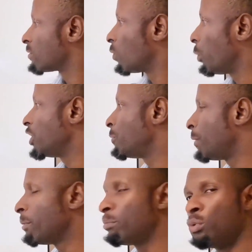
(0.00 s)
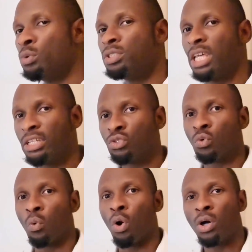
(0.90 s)
which people tend to
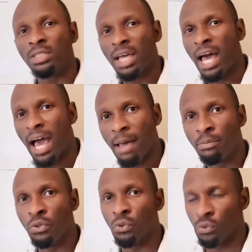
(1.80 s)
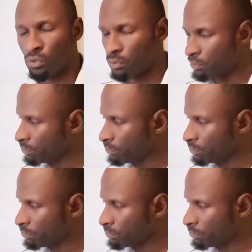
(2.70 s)
what? Abuse.